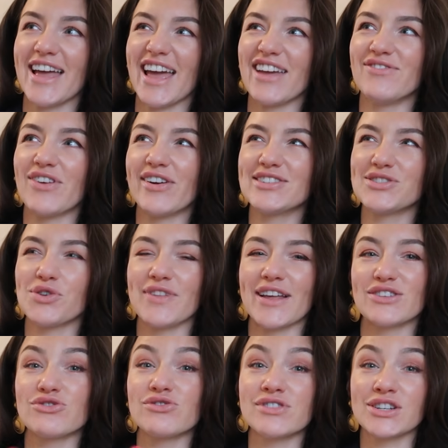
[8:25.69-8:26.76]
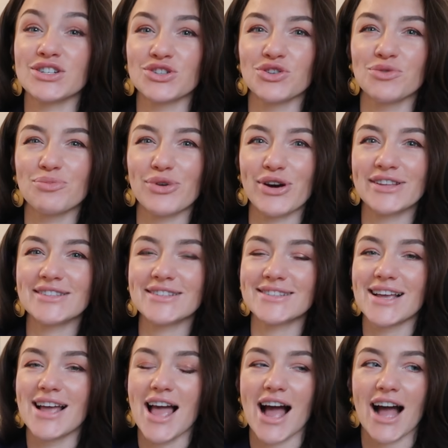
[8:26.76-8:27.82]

in very sort of like traditional prints.